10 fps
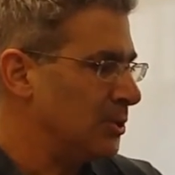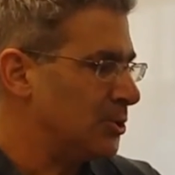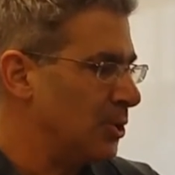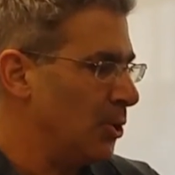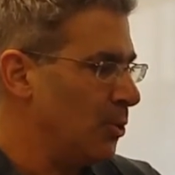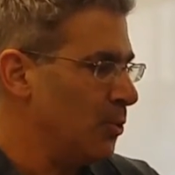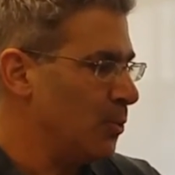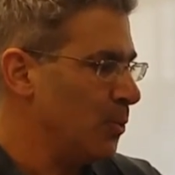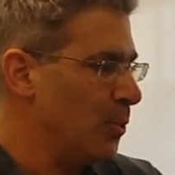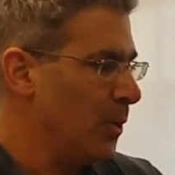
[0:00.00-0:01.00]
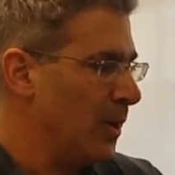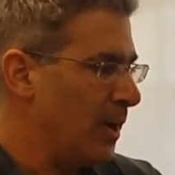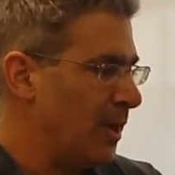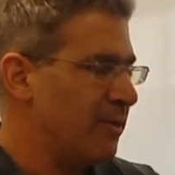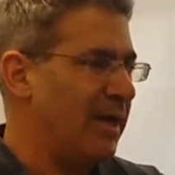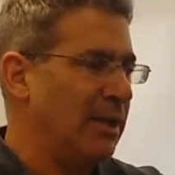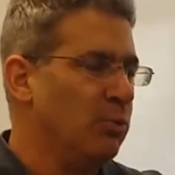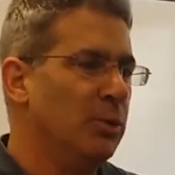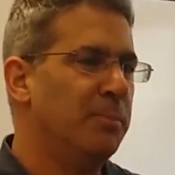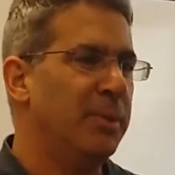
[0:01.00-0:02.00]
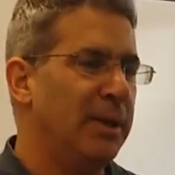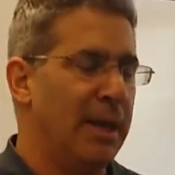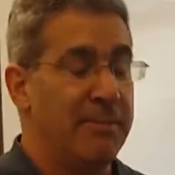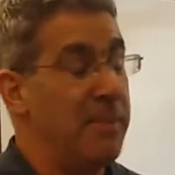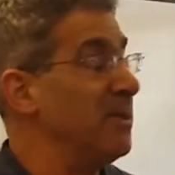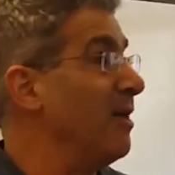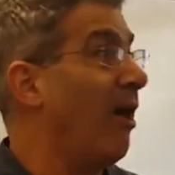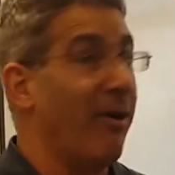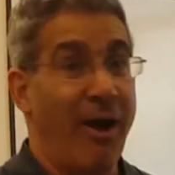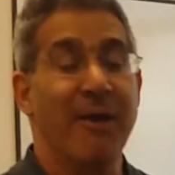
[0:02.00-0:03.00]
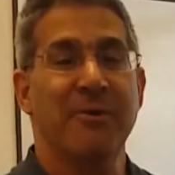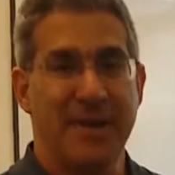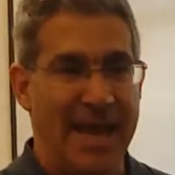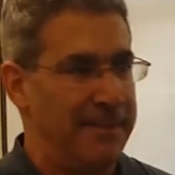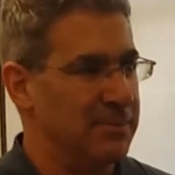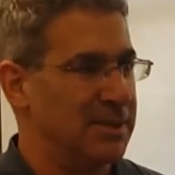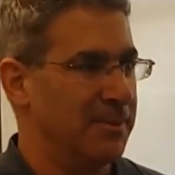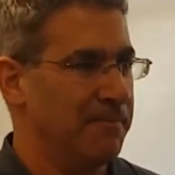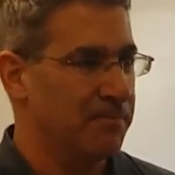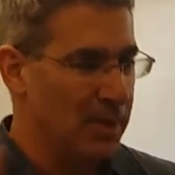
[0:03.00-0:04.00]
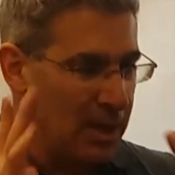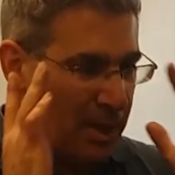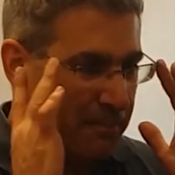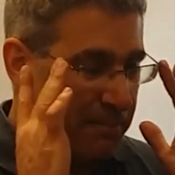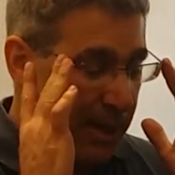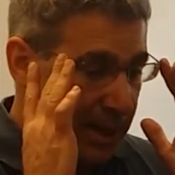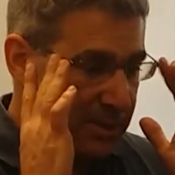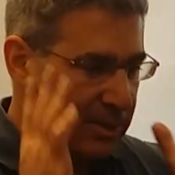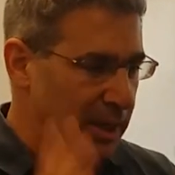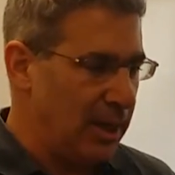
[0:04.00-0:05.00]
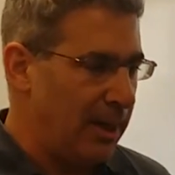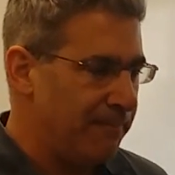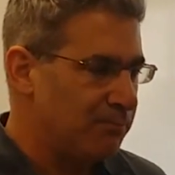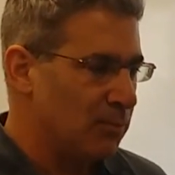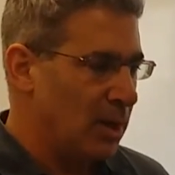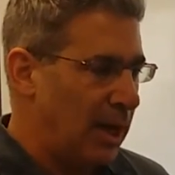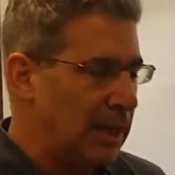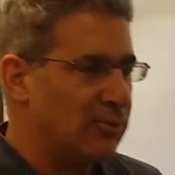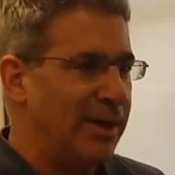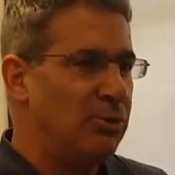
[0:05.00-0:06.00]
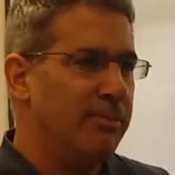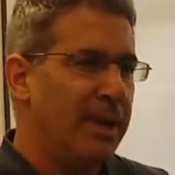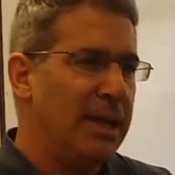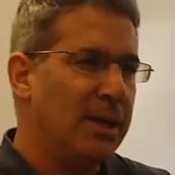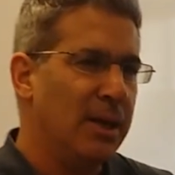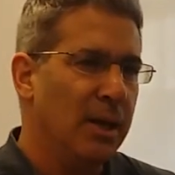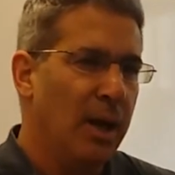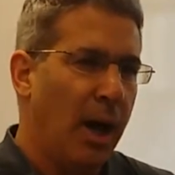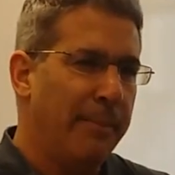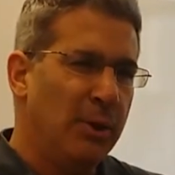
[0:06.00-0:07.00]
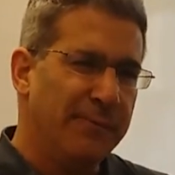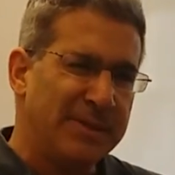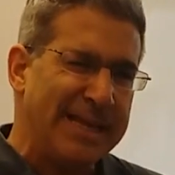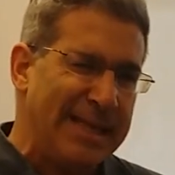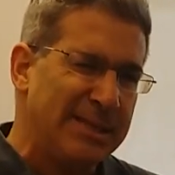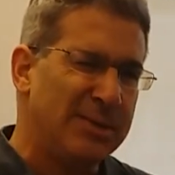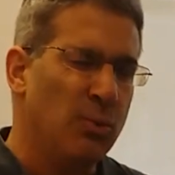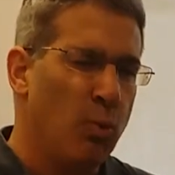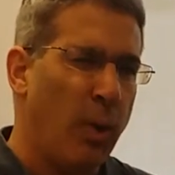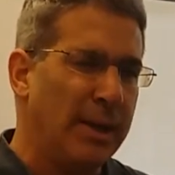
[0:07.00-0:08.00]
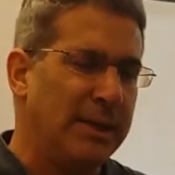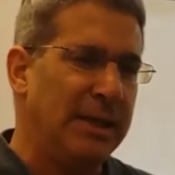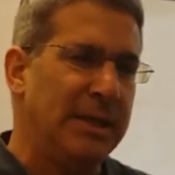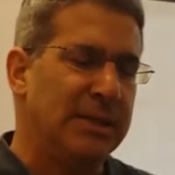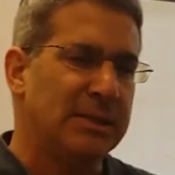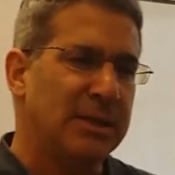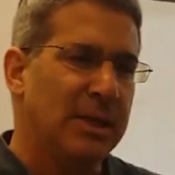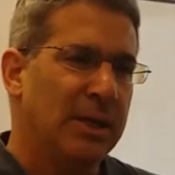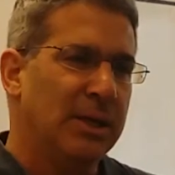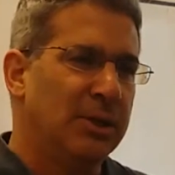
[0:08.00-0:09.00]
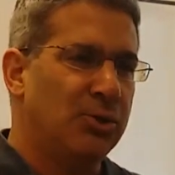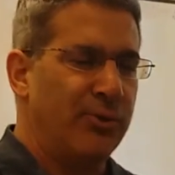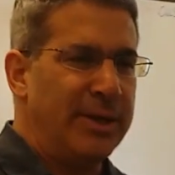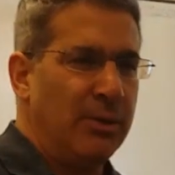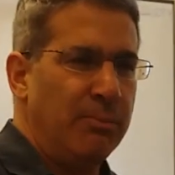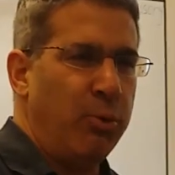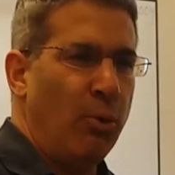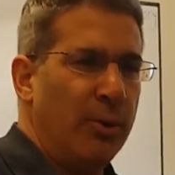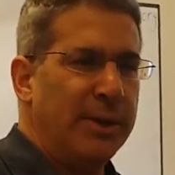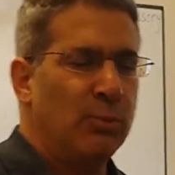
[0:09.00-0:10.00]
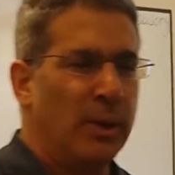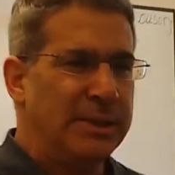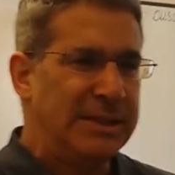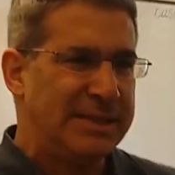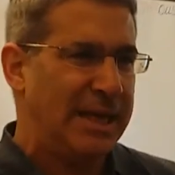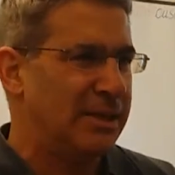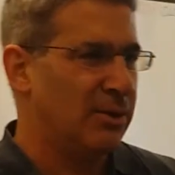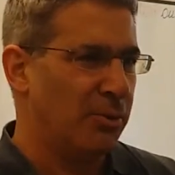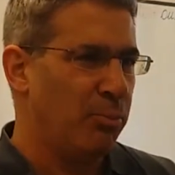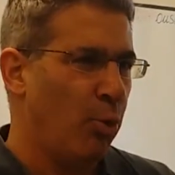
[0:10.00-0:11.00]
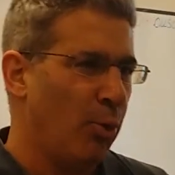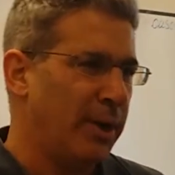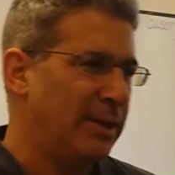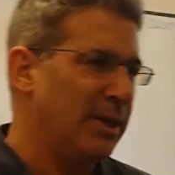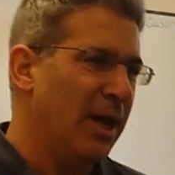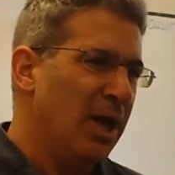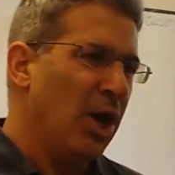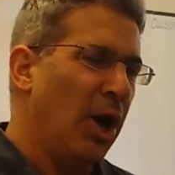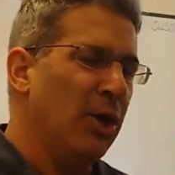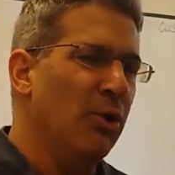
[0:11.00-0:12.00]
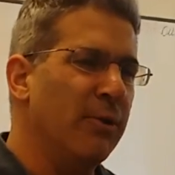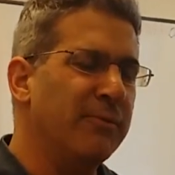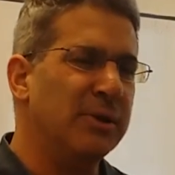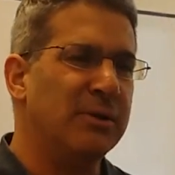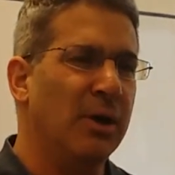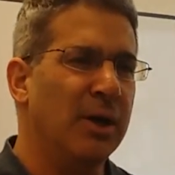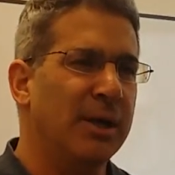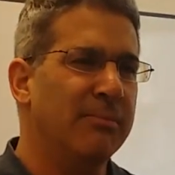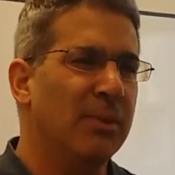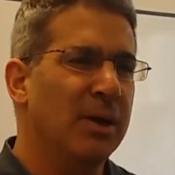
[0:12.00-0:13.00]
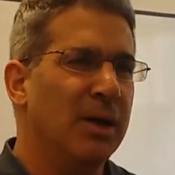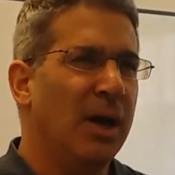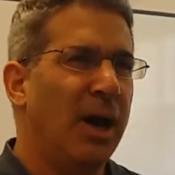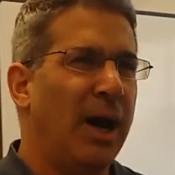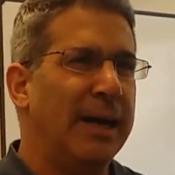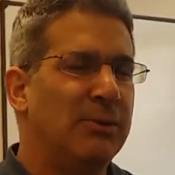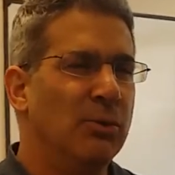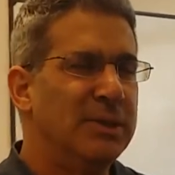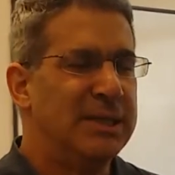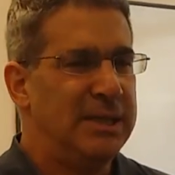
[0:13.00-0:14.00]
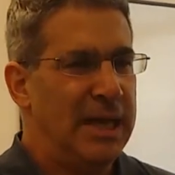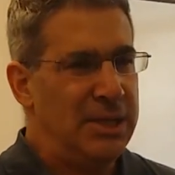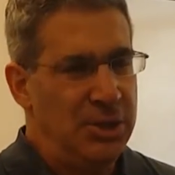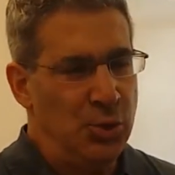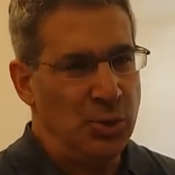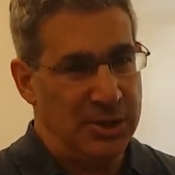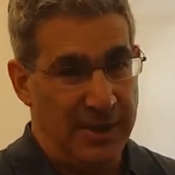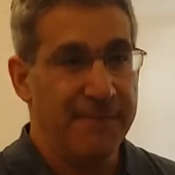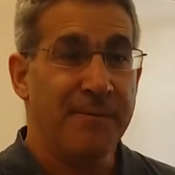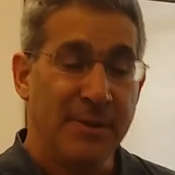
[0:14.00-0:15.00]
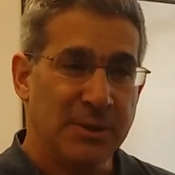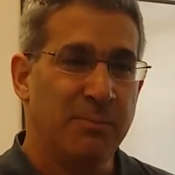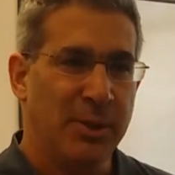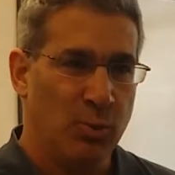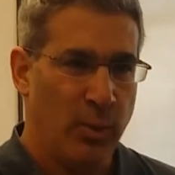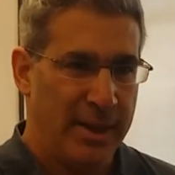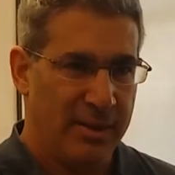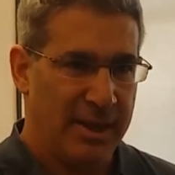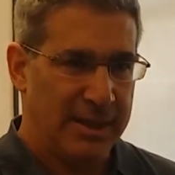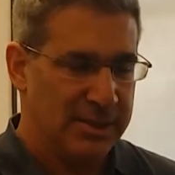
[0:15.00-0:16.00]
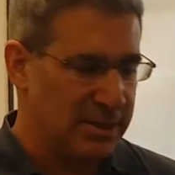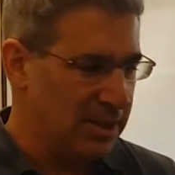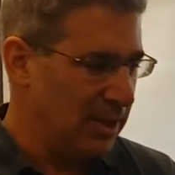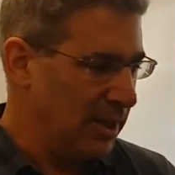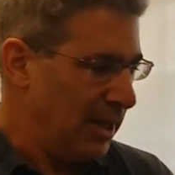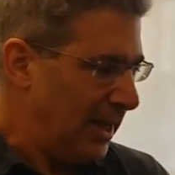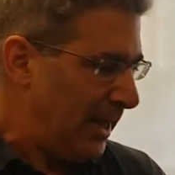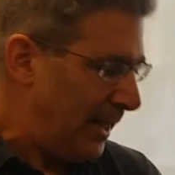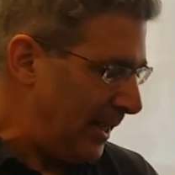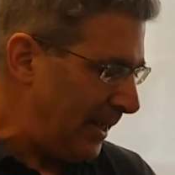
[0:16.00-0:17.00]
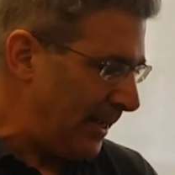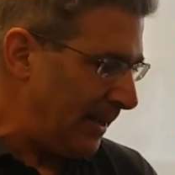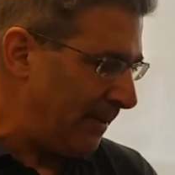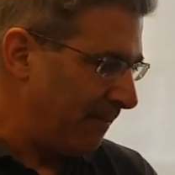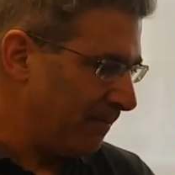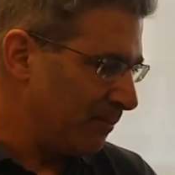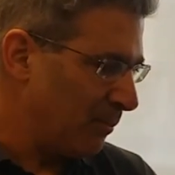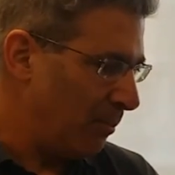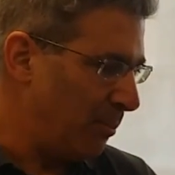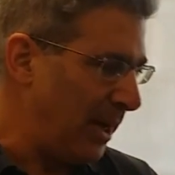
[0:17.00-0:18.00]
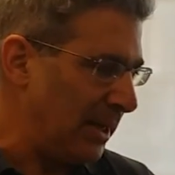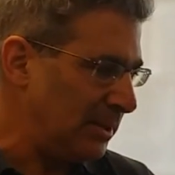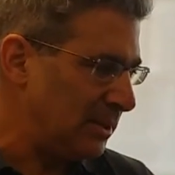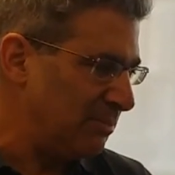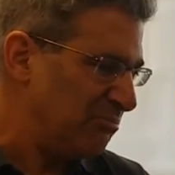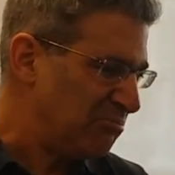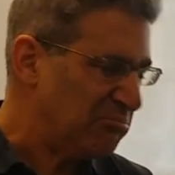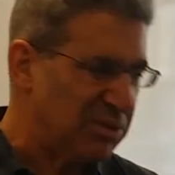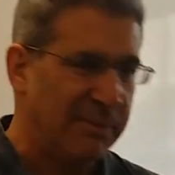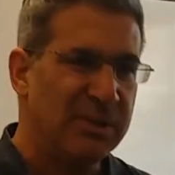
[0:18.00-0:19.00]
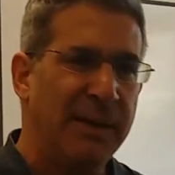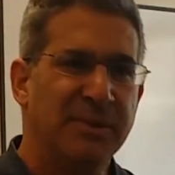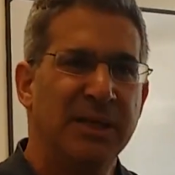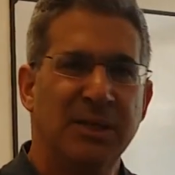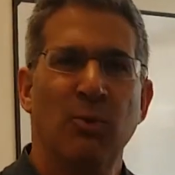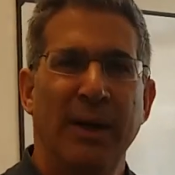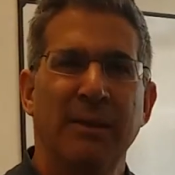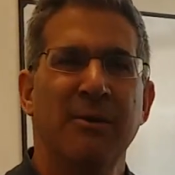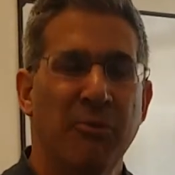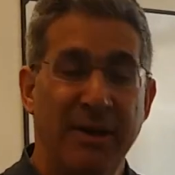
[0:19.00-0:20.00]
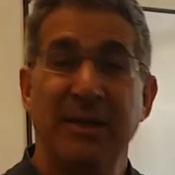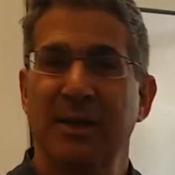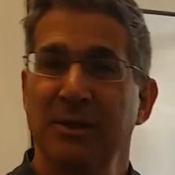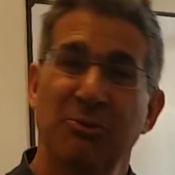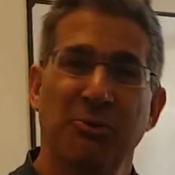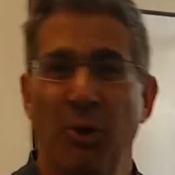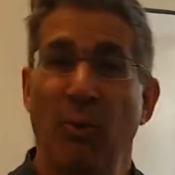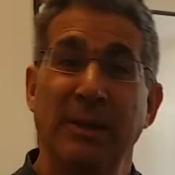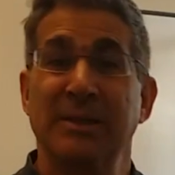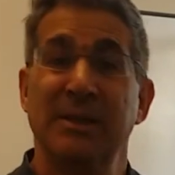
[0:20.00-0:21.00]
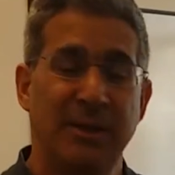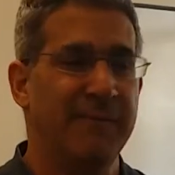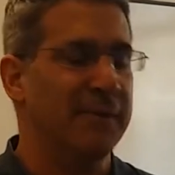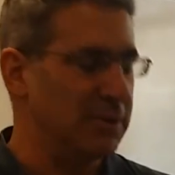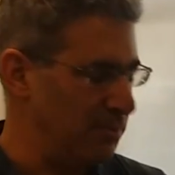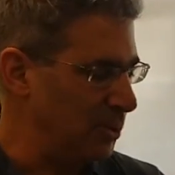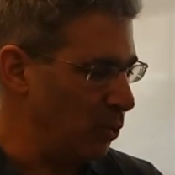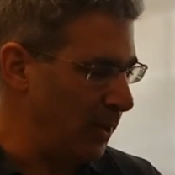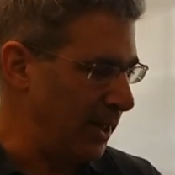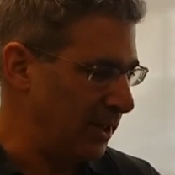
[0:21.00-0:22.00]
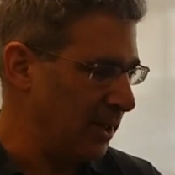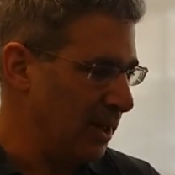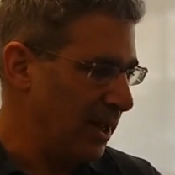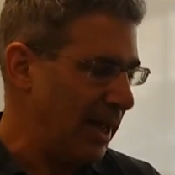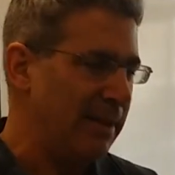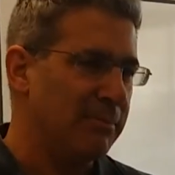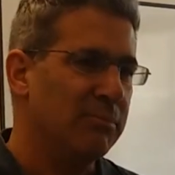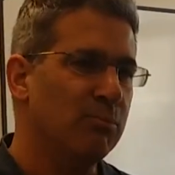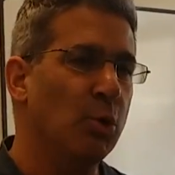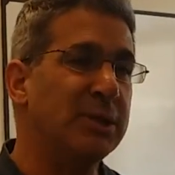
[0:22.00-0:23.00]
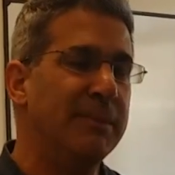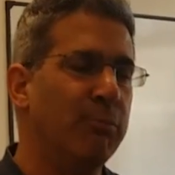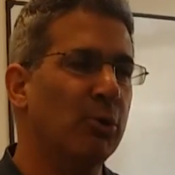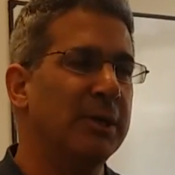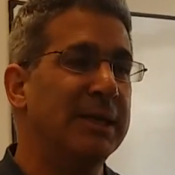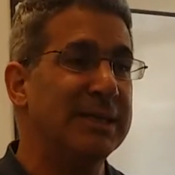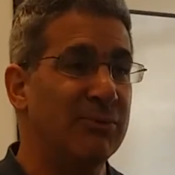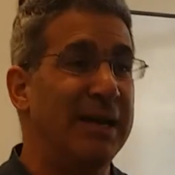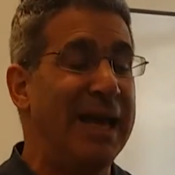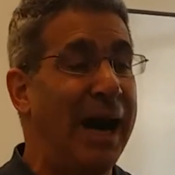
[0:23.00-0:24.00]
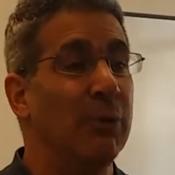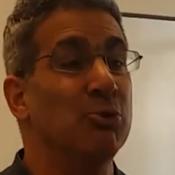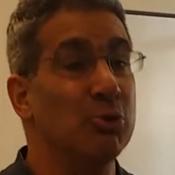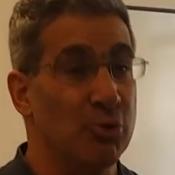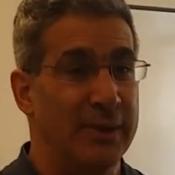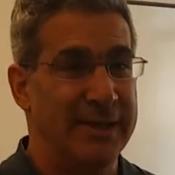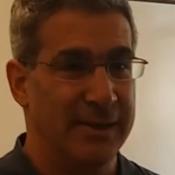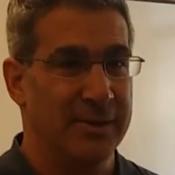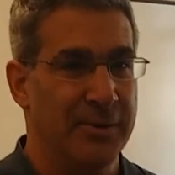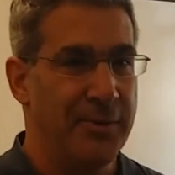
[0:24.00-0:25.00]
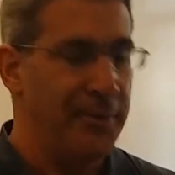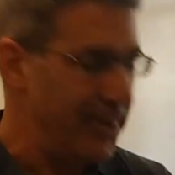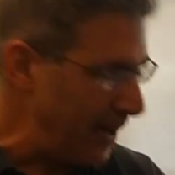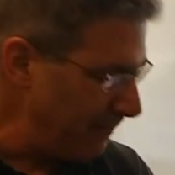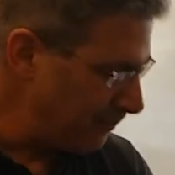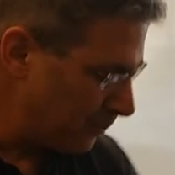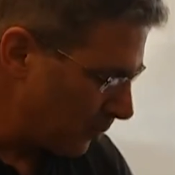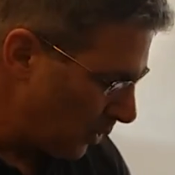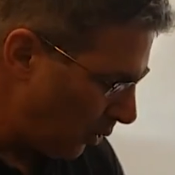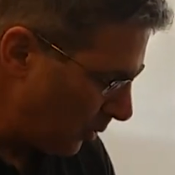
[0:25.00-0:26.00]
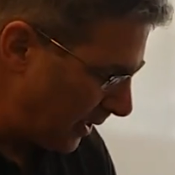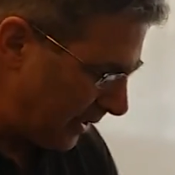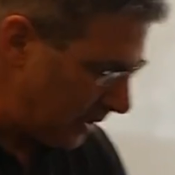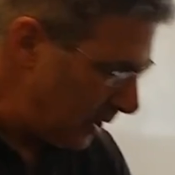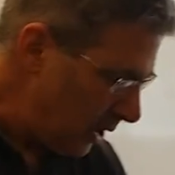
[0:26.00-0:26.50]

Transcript: So that would be, and maybe there are other names, but I'll try to make a bit of sense to what is trigger point, what is tender point. A lot of the time I don't see a huge difference between these, but sometimes it's quite theoretical to know what's the difference between. Most important is really how to treat it. Yeah? Okay.